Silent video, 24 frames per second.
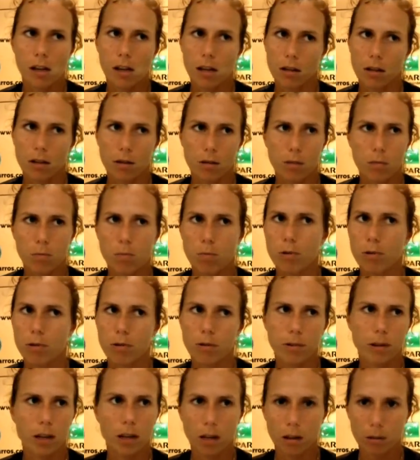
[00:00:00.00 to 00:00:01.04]
and
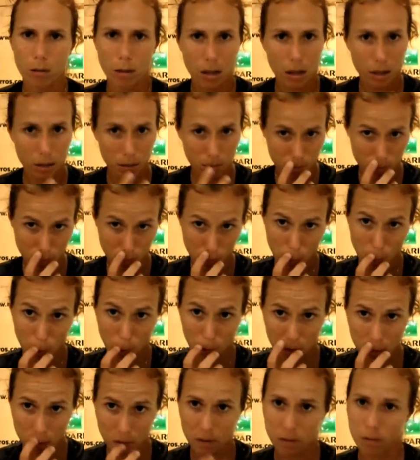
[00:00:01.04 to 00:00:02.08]
improving a lot
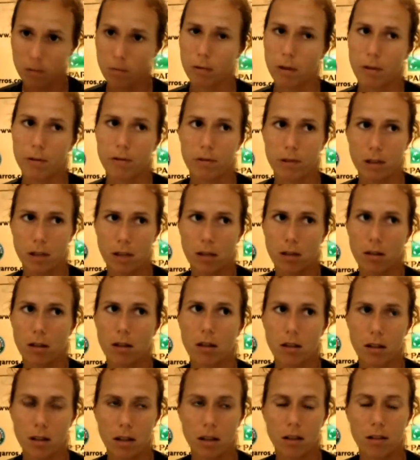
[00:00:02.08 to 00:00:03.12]
more with
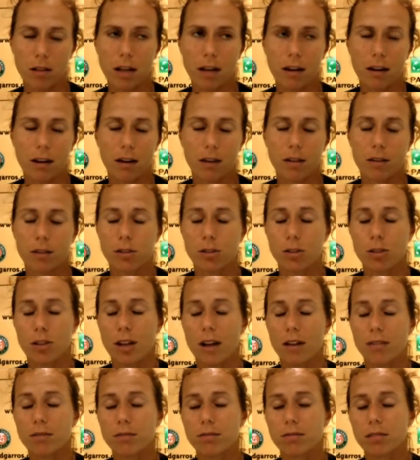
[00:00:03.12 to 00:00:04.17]
a lot other
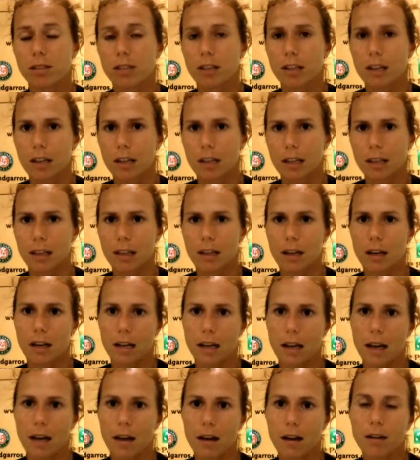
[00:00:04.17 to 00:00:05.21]
stuff that I
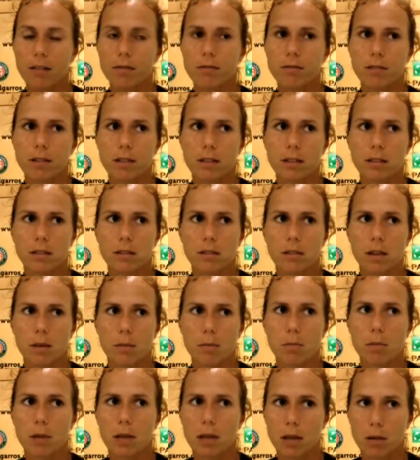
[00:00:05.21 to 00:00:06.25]
have,
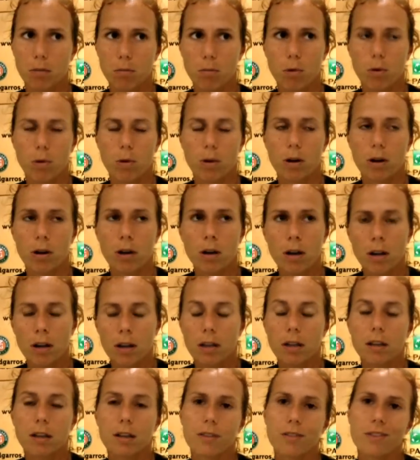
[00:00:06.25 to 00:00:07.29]
and being more
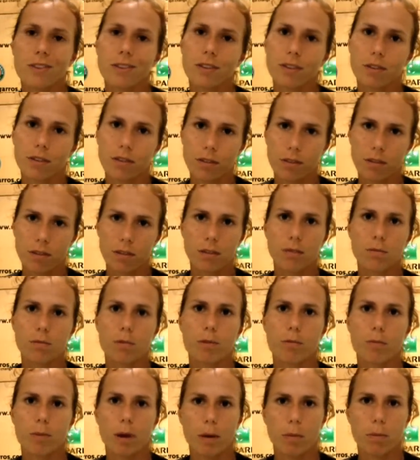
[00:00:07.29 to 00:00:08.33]
consistent
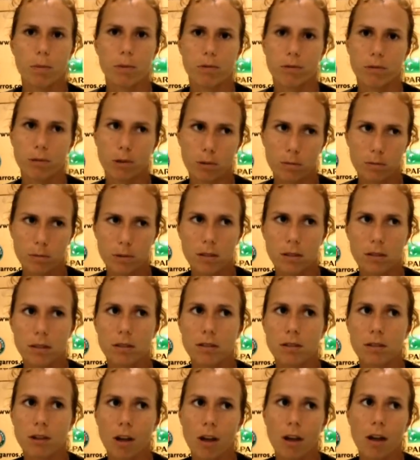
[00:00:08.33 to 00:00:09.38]
with my
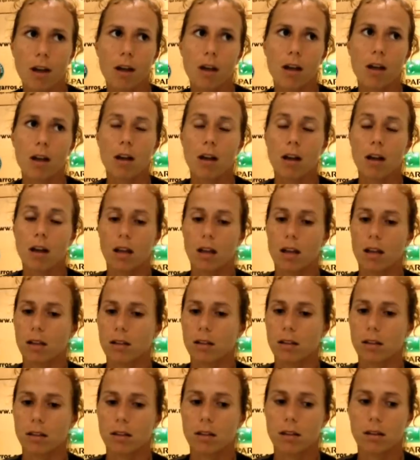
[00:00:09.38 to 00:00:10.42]
performances.
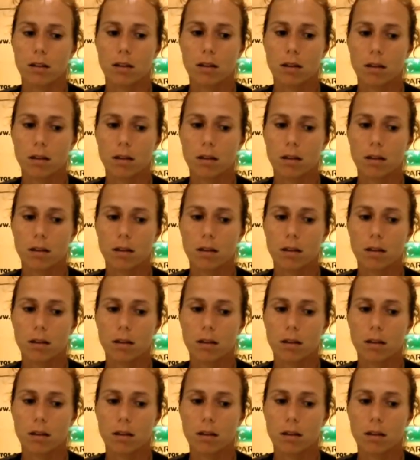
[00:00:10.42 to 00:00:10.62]
And